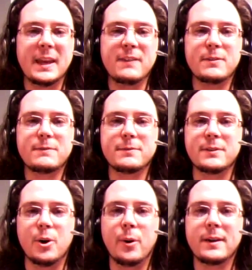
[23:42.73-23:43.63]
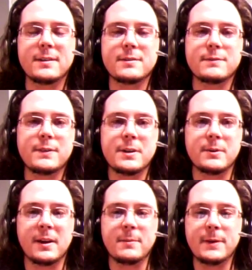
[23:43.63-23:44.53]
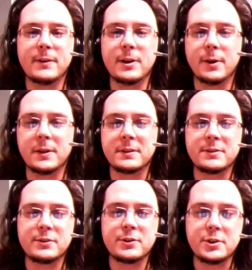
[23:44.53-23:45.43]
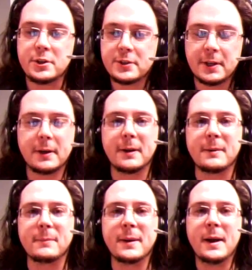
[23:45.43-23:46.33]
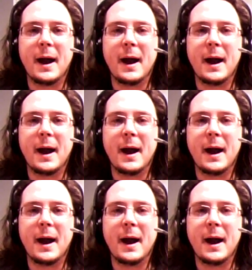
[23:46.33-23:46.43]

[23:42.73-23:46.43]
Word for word: even knowing it is a video game, even knowing that this is just a game,